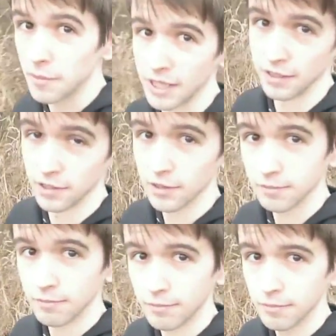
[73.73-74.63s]
means.
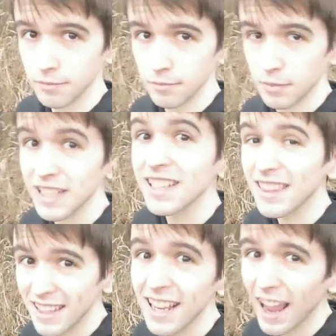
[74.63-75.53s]
Because
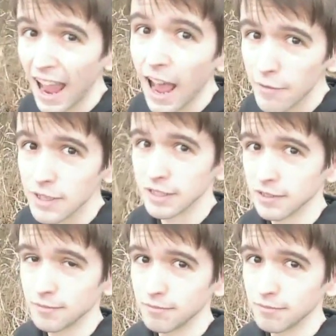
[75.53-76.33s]
I think I have it.